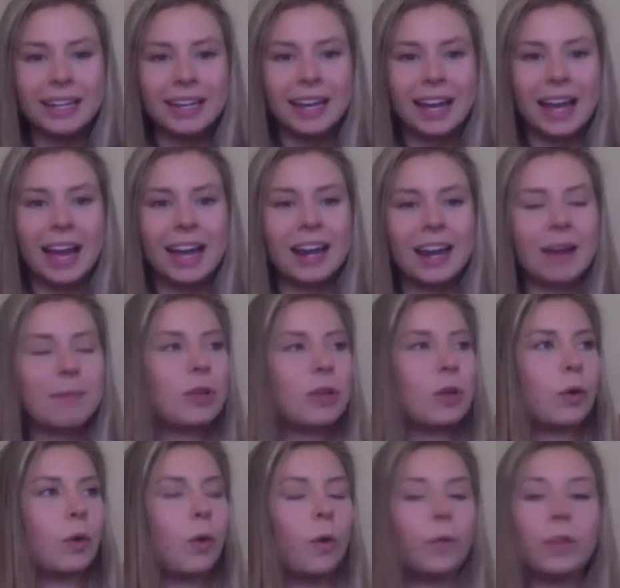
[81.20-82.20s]
and I'm
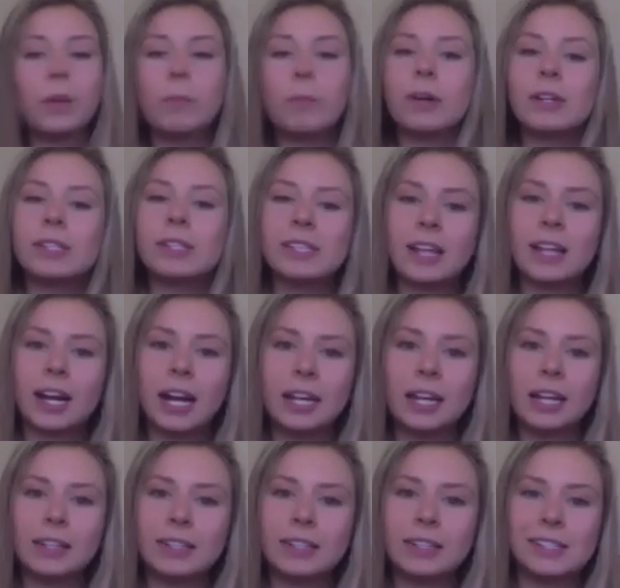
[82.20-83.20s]
the only person there
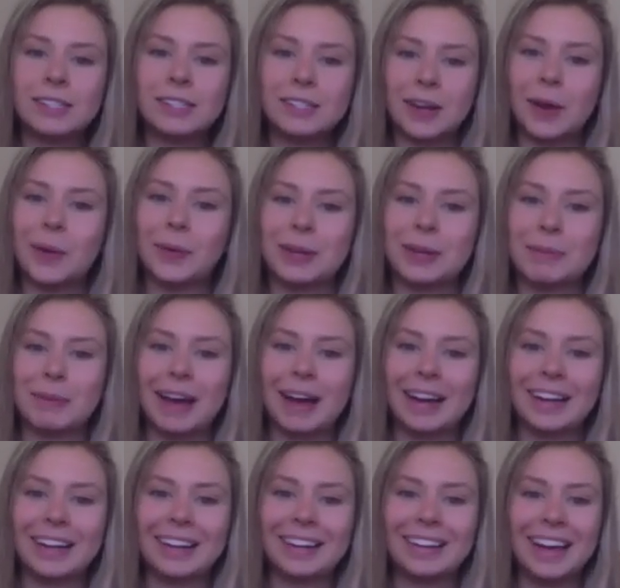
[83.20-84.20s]
that doesn't know
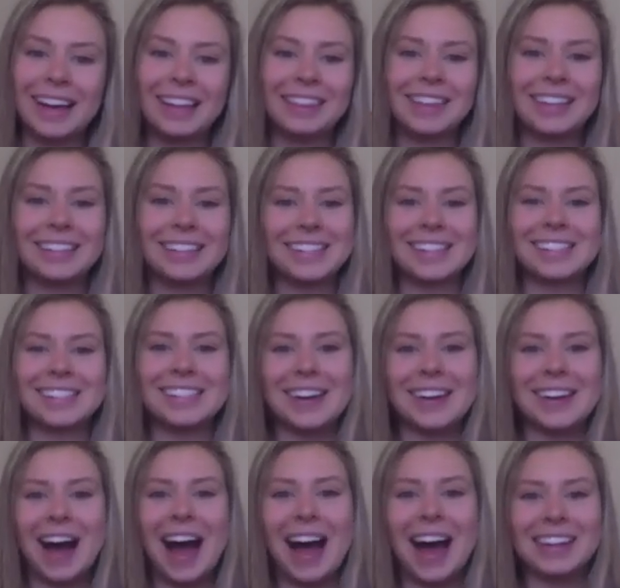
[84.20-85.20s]
anybody and that doesn't
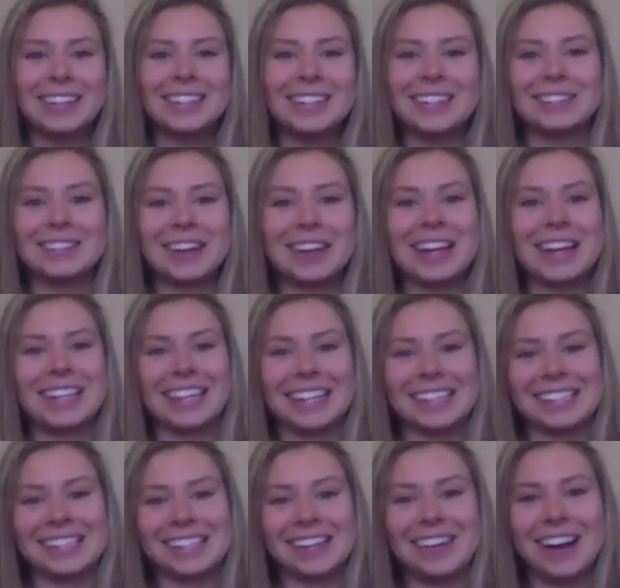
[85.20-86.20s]
know how to do
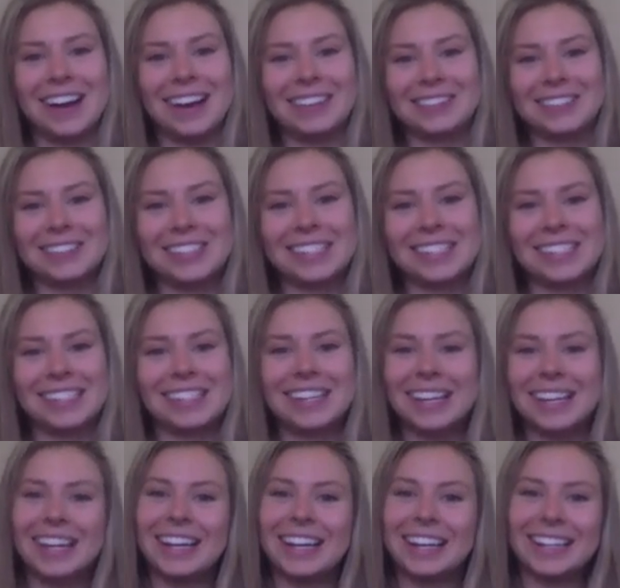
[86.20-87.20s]
Reiki. So I'm just,
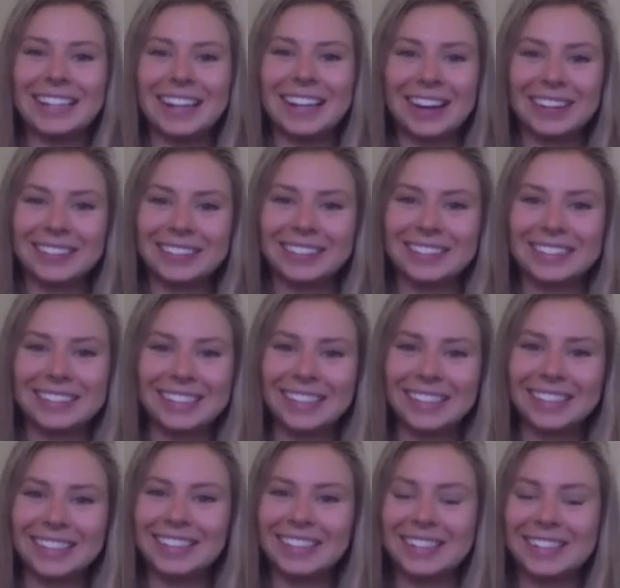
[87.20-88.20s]

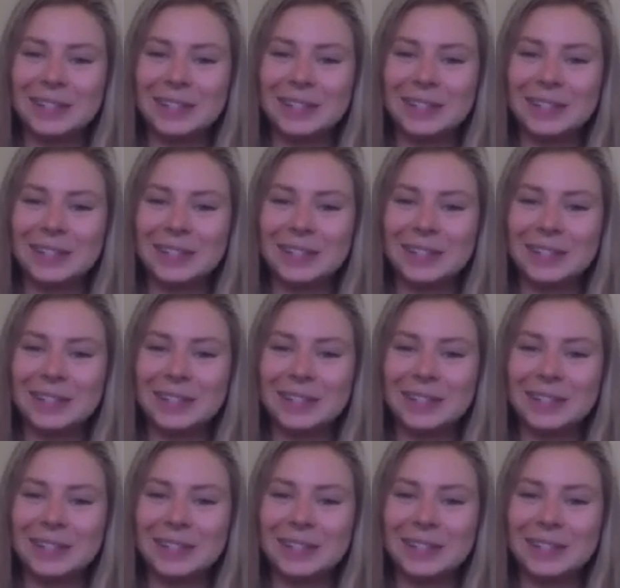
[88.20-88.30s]
the newbie.